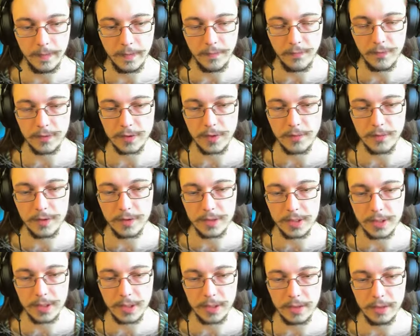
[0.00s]
For some
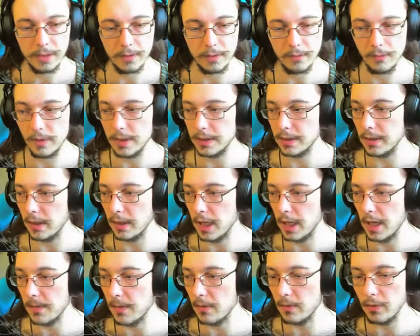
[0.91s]
reason, reason I
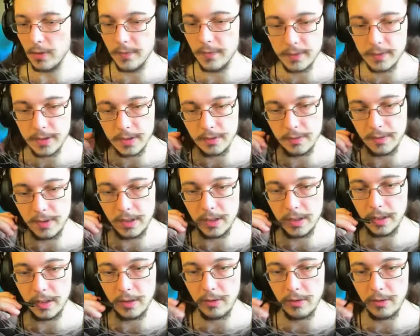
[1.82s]
keep going over to the